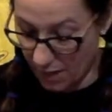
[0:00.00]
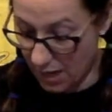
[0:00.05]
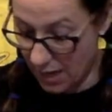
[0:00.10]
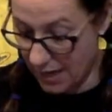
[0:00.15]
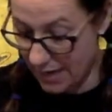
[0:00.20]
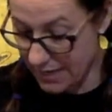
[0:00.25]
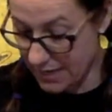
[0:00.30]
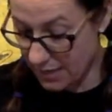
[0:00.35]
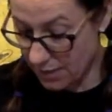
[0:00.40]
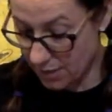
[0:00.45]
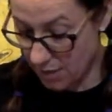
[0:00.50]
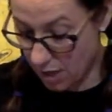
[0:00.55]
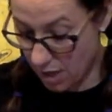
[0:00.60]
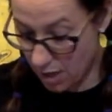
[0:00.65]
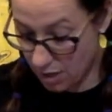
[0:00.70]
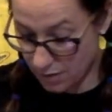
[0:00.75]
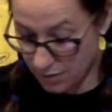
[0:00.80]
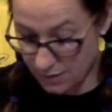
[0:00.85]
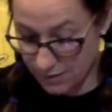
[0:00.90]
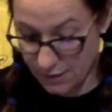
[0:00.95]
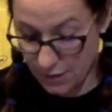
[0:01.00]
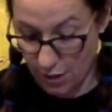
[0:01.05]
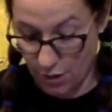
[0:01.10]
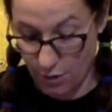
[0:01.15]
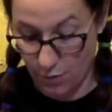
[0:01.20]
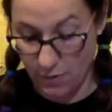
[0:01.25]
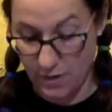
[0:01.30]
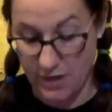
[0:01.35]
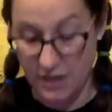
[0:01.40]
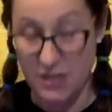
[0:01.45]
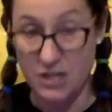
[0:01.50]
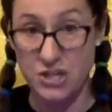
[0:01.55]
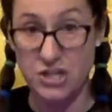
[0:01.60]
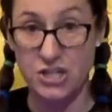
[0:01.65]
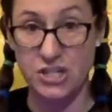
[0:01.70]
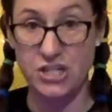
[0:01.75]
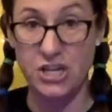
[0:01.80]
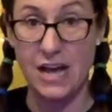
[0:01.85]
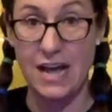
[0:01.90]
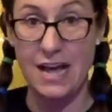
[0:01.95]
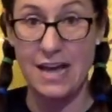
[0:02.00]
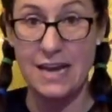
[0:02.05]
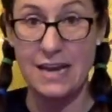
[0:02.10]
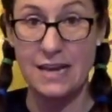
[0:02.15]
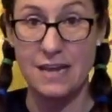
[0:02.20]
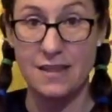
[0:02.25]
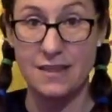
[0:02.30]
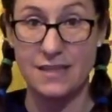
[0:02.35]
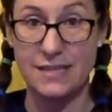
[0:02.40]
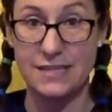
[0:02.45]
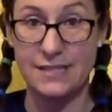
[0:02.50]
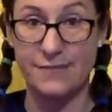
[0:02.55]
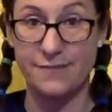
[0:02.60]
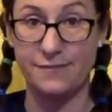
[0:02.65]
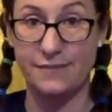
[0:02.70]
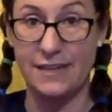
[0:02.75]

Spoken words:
I can also shine this